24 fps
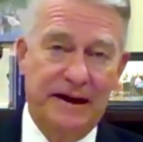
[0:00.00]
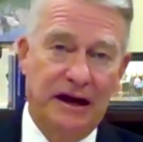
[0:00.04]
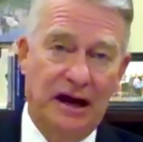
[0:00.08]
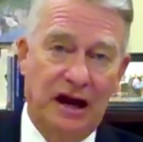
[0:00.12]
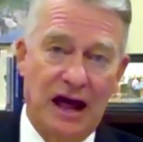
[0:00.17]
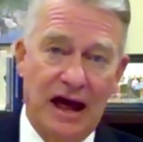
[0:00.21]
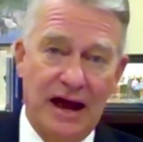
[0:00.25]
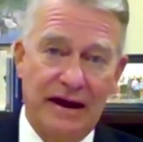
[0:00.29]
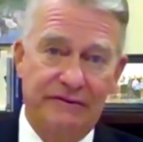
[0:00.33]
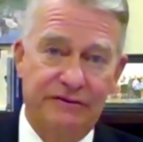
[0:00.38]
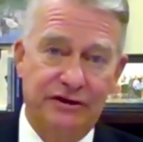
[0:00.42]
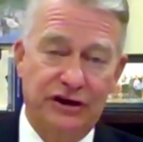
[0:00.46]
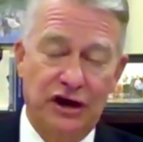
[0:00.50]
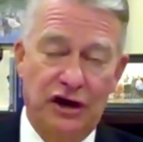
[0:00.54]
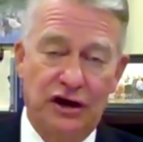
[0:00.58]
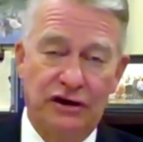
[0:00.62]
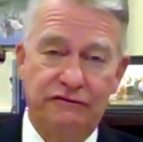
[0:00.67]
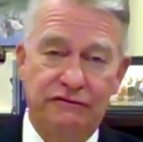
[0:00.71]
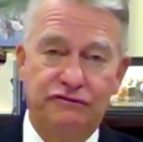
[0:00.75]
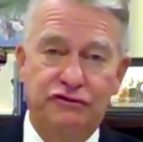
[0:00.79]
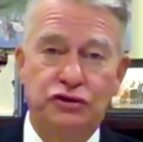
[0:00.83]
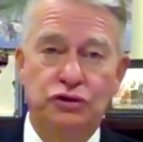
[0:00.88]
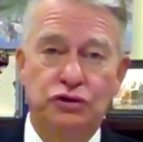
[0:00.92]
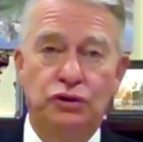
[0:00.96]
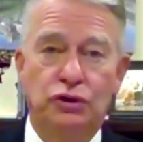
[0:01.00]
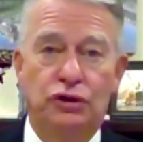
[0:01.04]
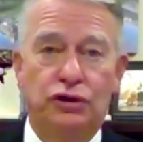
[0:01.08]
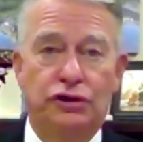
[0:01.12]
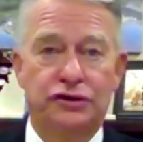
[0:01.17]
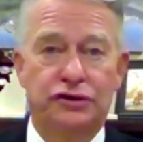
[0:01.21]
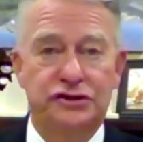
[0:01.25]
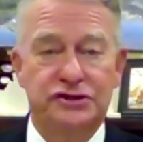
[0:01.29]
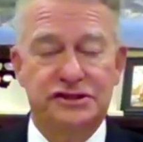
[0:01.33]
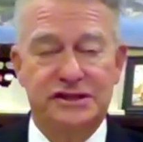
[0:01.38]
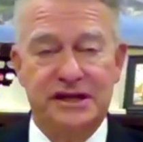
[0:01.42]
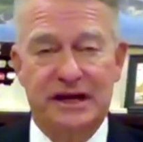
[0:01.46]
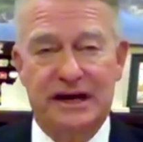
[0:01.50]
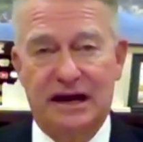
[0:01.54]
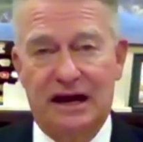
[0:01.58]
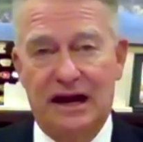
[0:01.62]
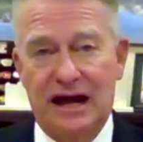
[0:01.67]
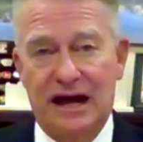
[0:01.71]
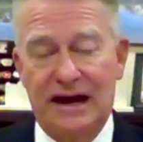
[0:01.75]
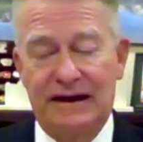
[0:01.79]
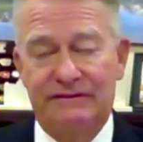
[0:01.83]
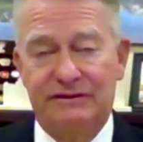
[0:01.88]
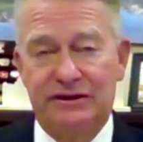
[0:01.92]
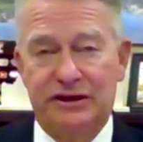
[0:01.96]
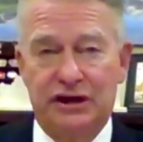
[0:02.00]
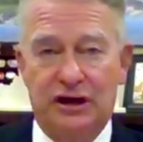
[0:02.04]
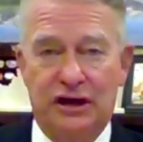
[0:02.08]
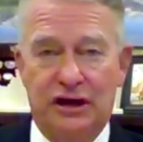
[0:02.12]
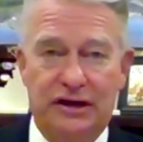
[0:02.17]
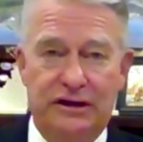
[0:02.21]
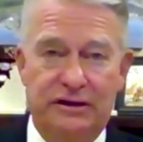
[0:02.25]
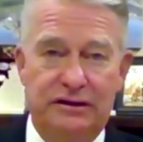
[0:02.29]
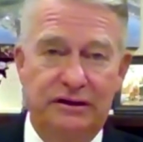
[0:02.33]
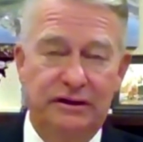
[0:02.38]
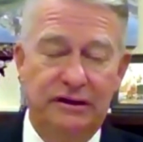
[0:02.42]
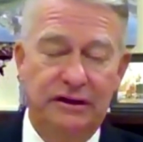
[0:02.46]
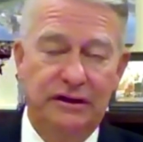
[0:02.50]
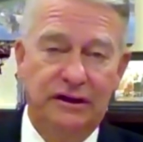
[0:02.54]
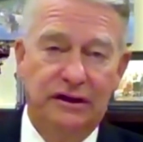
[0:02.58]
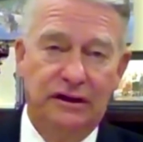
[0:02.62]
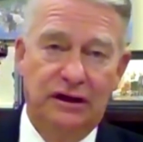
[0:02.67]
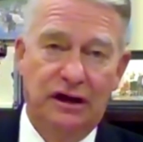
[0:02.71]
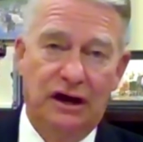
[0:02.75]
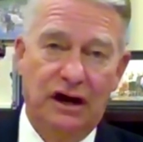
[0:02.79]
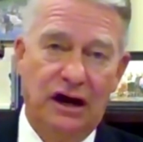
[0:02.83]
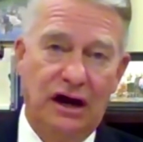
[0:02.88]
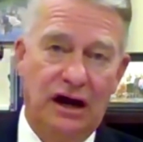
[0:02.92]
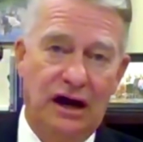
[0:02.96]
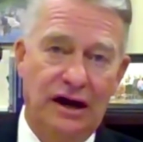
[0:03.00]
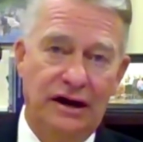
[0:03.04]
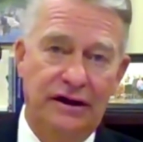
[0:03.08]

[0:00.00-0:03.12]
you spend a lot of it on fuel or you spend a lot of it on